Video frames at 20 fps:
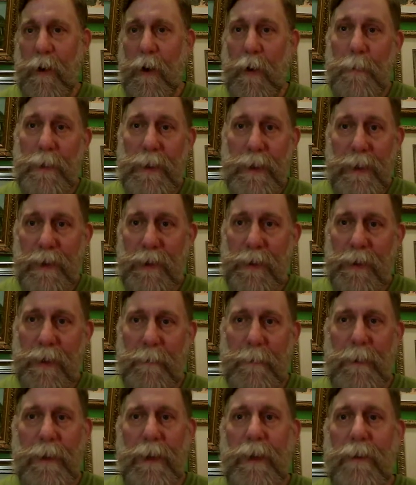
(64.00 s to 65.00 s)
Home Edition
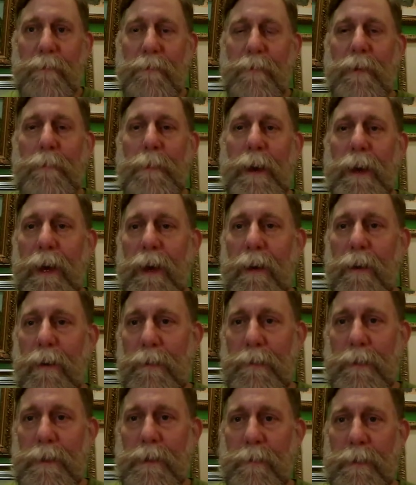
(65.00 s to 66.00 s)
Committee for making
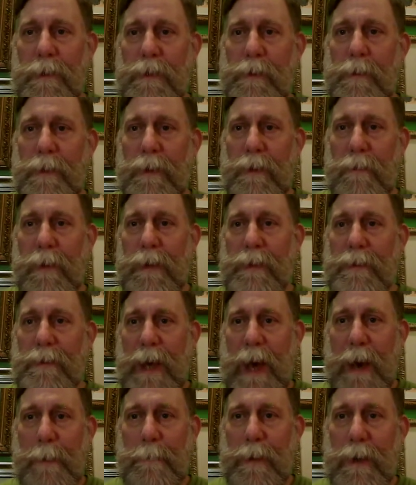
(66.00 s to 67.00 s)
all these virtual events
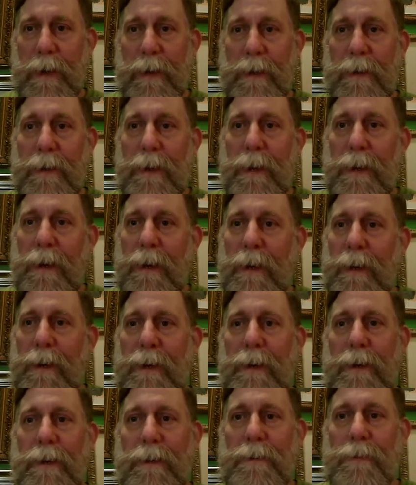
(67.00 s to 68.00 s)
happen.
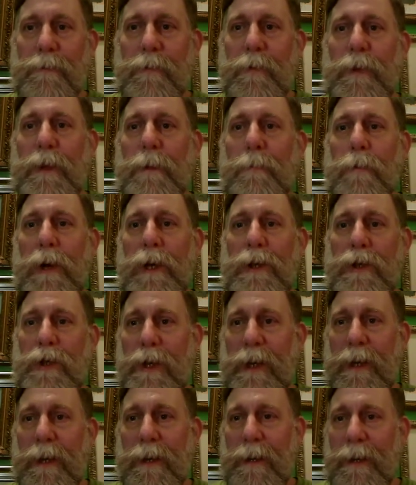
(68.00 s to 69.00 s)
It's really
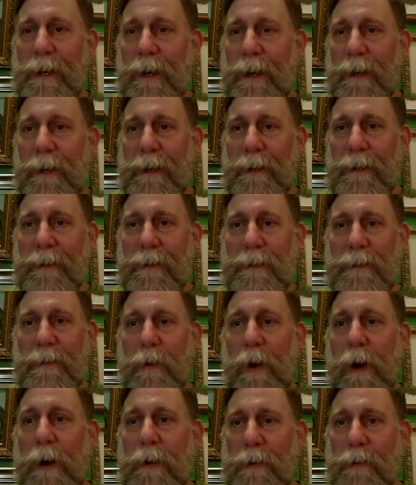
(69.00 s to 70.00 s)
appreciated, and
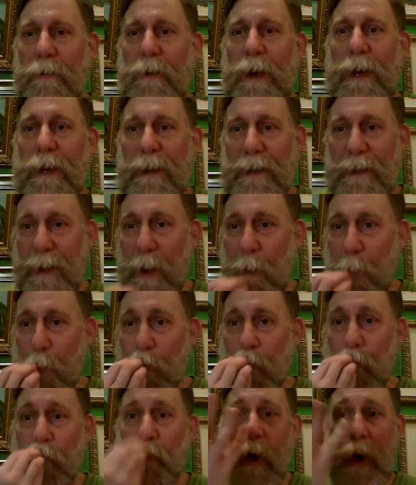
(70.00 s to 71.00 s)
you're all a great
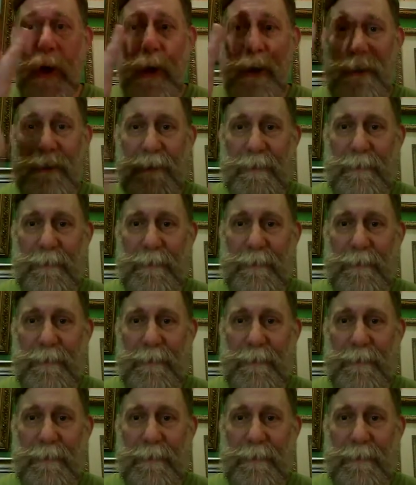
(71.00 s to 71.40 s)
group.